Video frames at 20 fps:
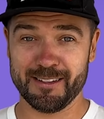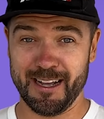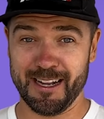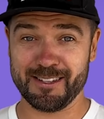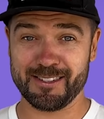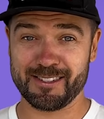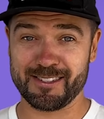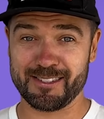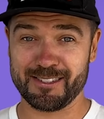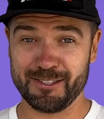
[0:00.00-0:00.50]

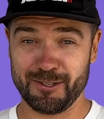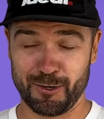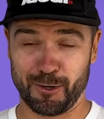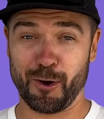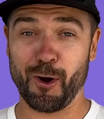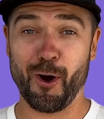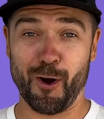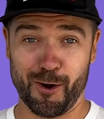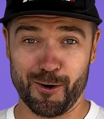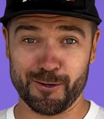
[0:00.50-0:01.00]
that's your
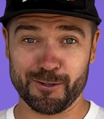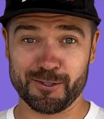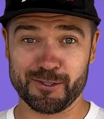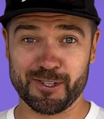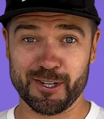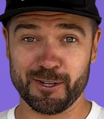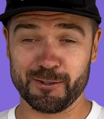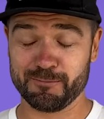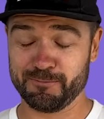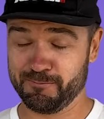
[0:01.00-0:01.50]
car,
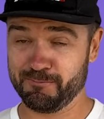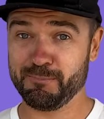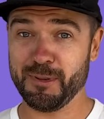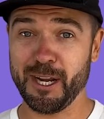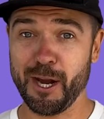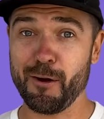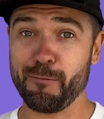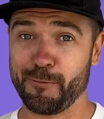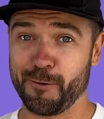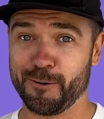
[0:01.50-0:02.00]
so be
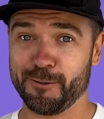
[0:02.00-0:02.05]
careful.